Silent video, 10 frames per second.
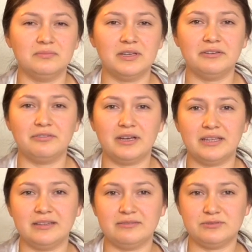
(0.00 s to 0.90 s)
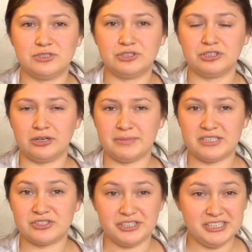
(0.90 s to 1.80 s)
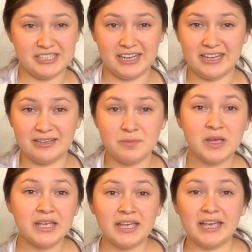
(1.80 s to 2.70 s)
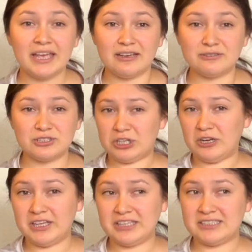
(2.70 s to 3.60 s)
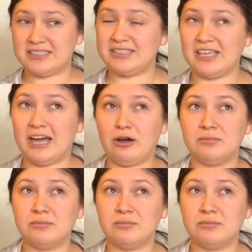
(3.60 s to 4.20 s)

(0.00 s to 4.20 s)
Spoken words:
If I turned on my screen time, it was shocking to see how